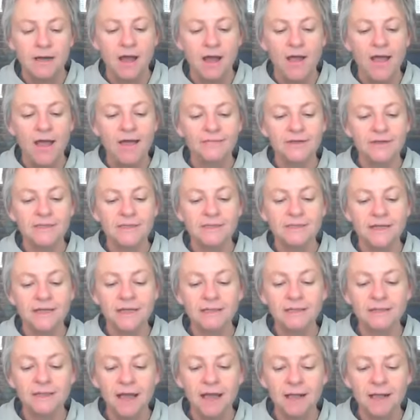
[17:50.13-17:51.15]
Now, having
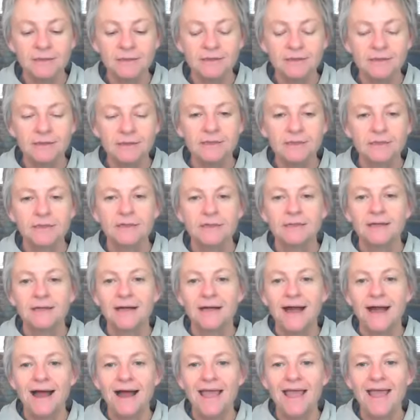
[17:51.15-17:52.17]
said that,
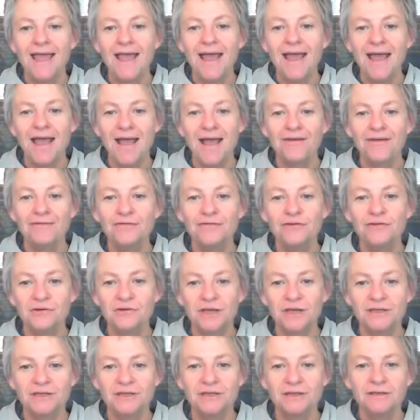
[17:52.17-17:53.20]
I have
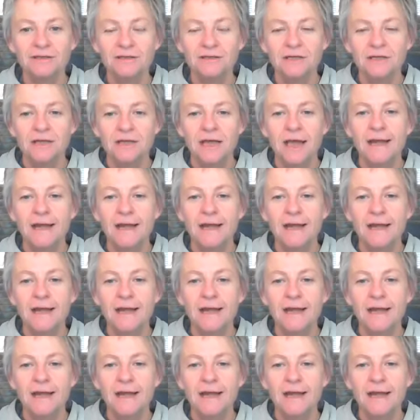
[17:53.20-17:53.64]
treated